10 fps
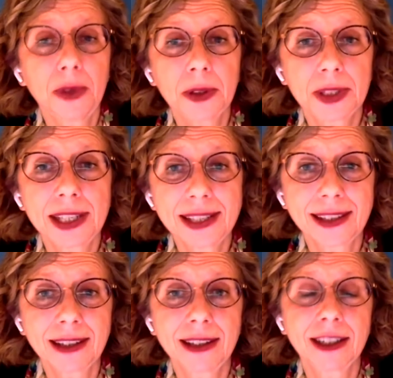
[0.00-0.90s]
look,
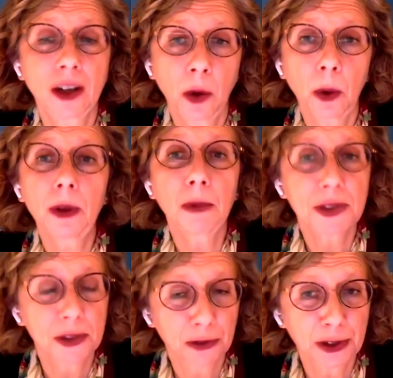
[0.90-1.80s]
these are, coal
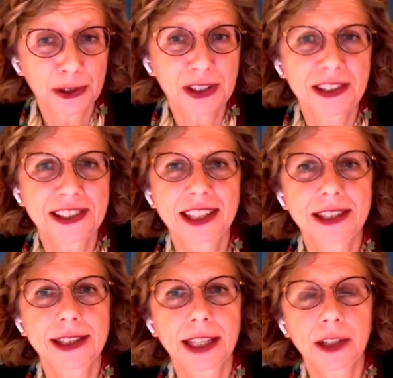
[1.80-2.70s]
was the first
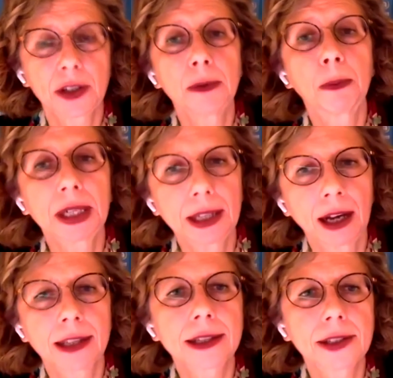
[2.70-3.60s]
sunset sector, but
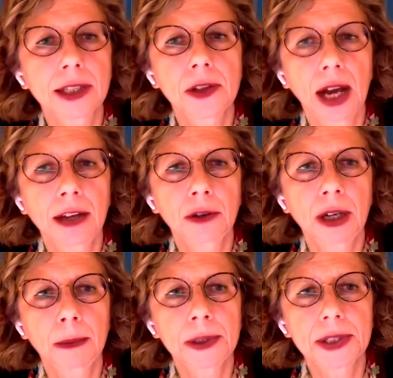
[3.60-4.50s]
other
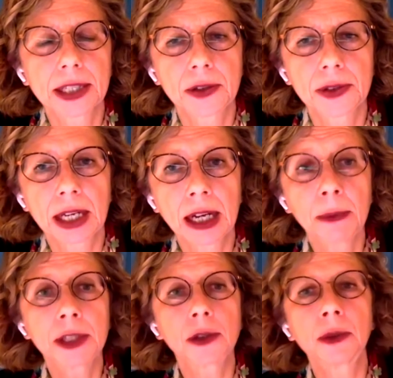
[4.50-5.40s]
hydrocarbon sectors are
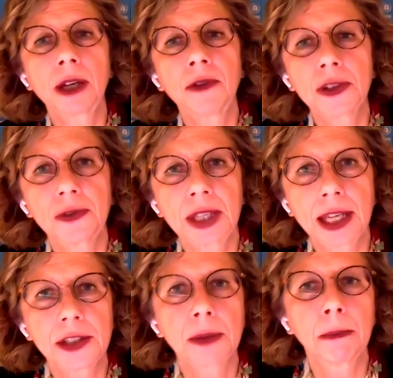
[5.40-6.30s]
coming. So
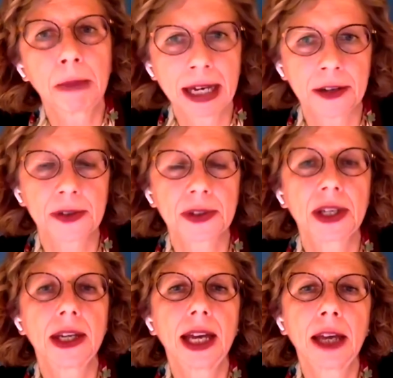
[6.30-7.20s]
diversification
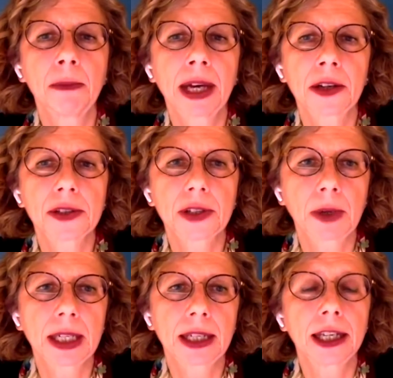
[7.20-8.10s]
matters, and matters
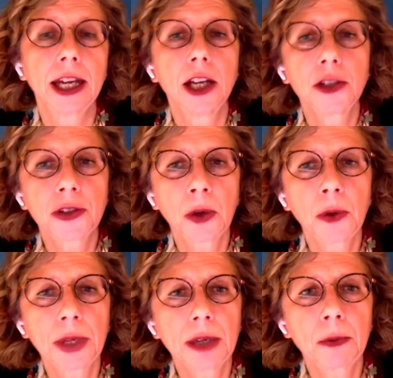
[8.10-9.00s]
greatly,
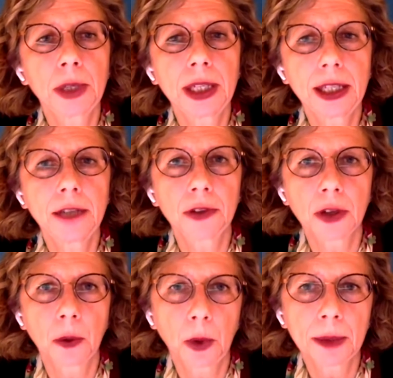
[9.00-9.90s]
so that we leave
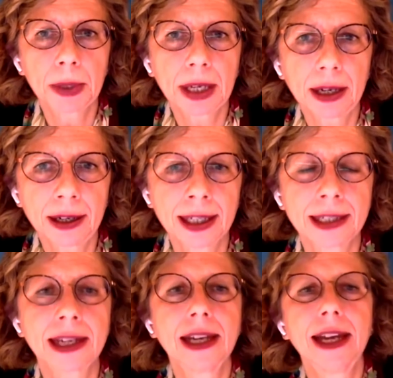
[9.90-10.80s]
no one
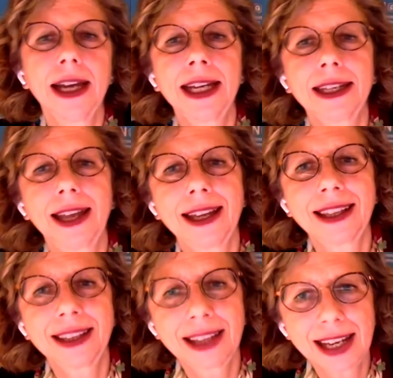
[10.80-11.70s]
behind. And
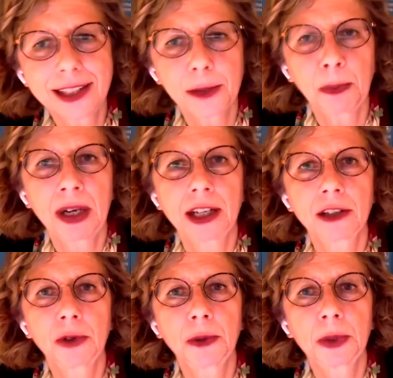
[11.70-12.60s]
that's
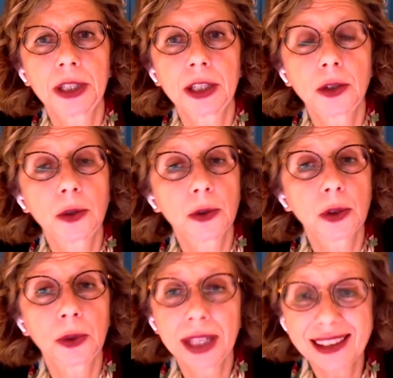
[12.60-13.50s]
part of what we need to do.
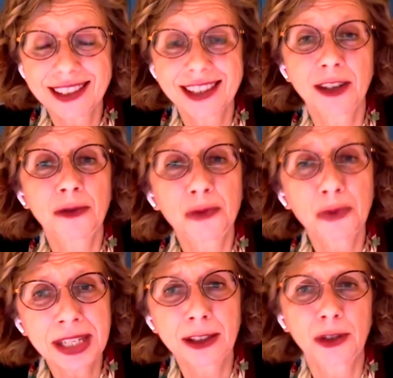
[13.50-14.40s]
So yes, there are
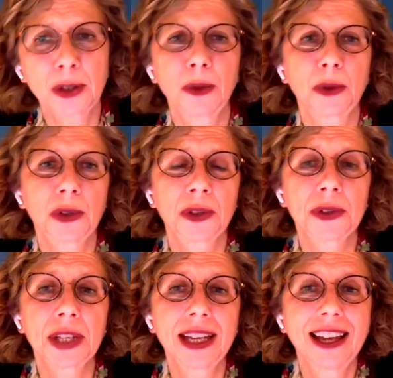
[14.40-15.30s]
real
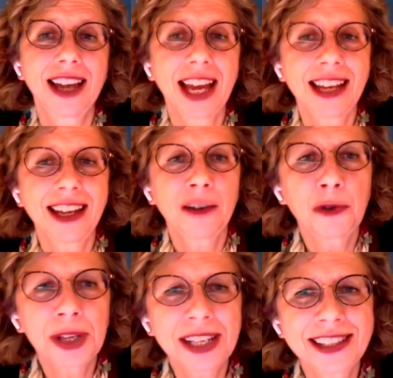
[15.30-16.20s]
solutions. And
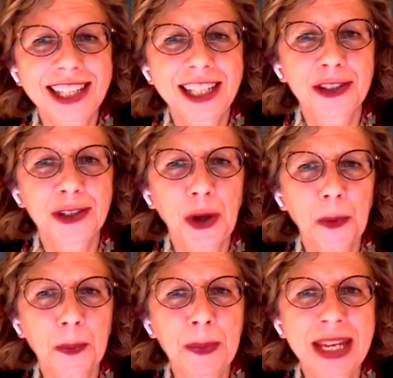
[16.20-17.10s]
aridity does
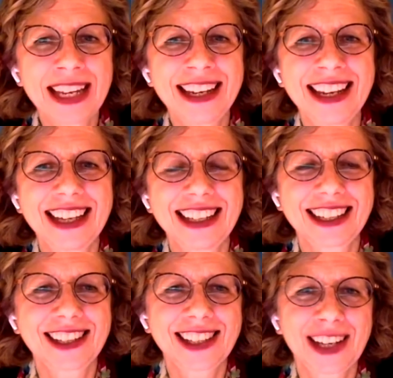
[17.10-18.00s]
not mean
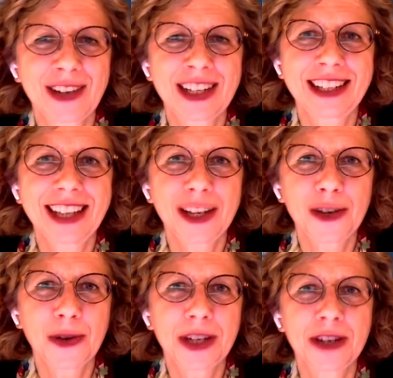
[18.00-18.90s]
necessarily
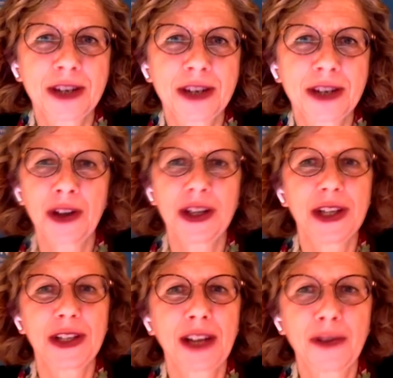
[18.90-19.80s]
that you cannot
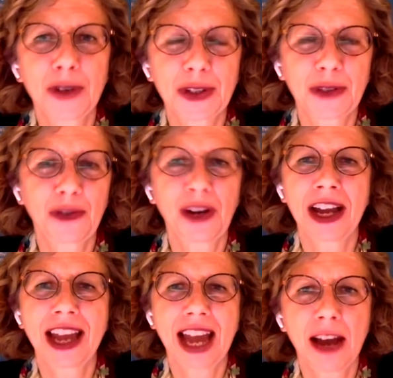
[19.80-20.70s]

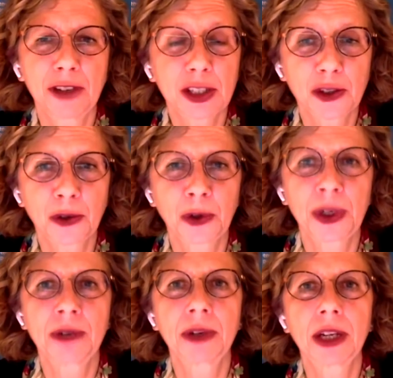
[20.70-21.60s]
diversify, have
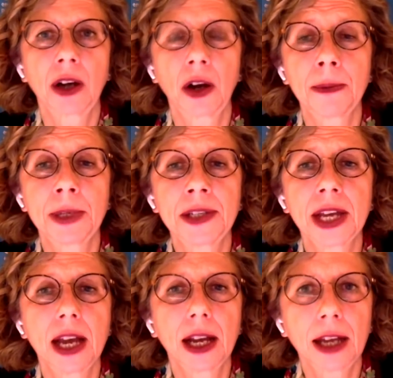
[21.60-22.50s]
extraordinary
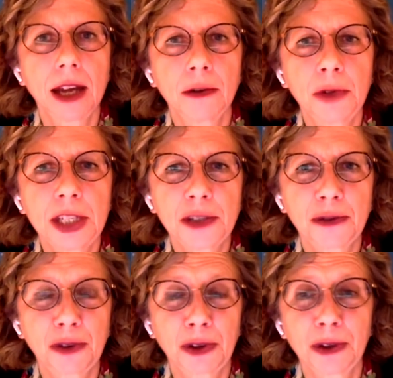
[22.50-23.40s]
economies,
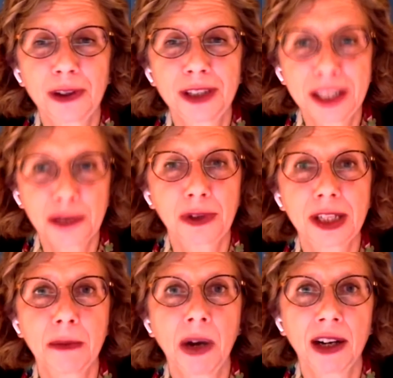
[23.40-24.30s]
reach for
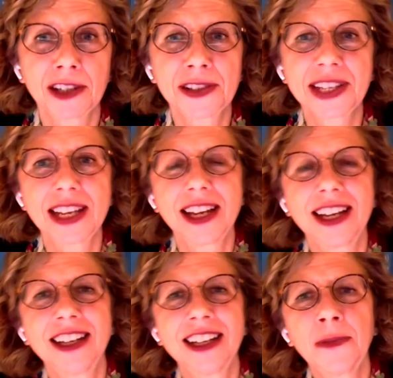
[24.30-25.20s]
literally Mars.
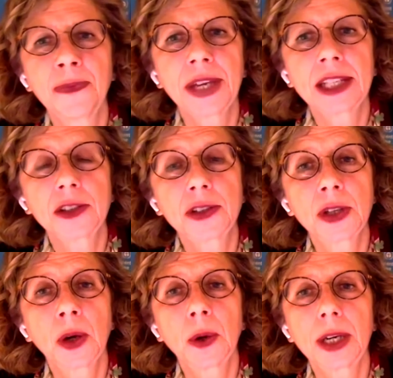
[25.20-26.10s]
And
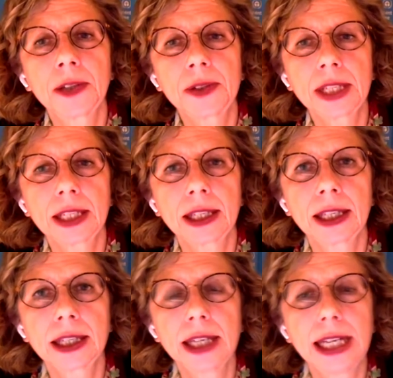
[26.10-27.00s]
so I think
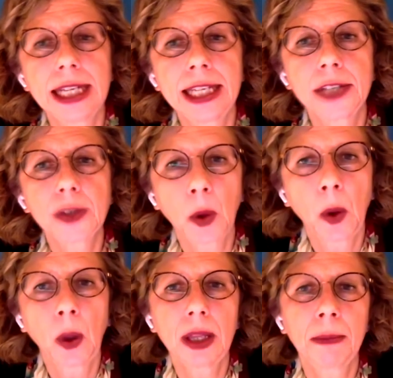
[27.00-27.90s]
that it is
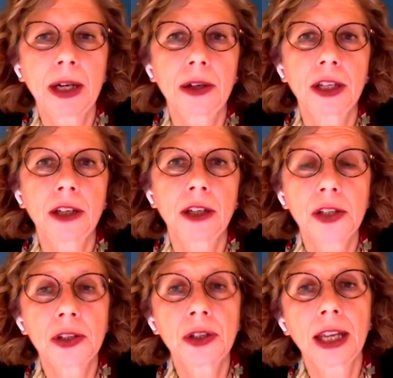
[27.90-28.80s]
all about
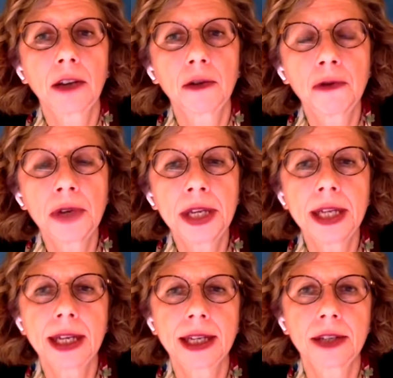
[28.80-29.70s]
innovation and
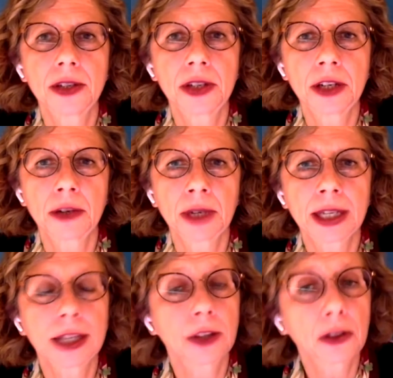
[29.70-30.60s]

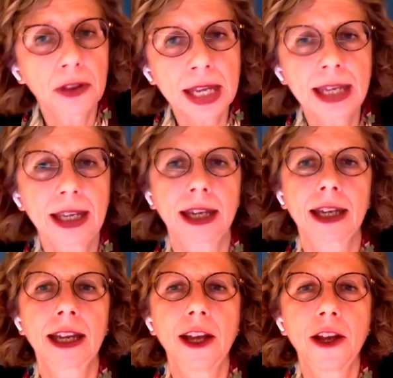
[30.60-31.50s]
re-engineering the
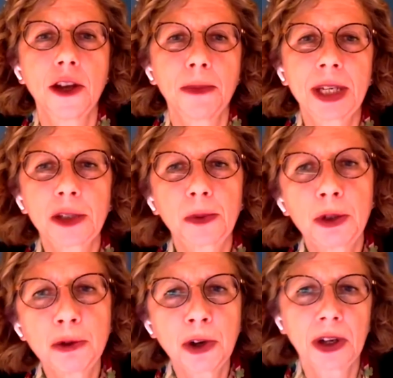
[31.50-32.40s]
thinking, because we
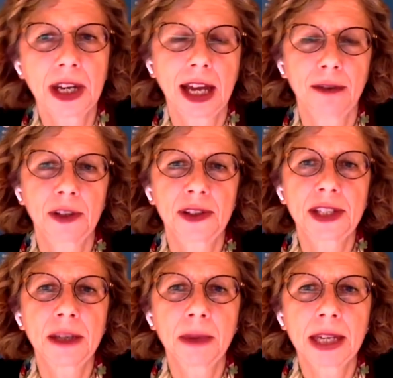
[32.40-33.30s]
do not have the
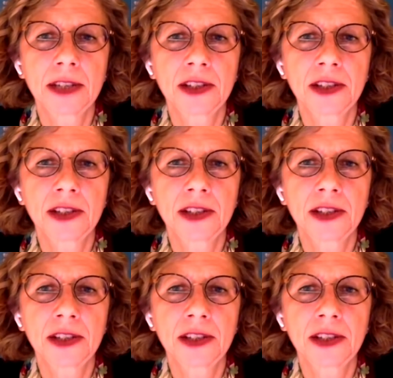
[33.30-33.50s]
steam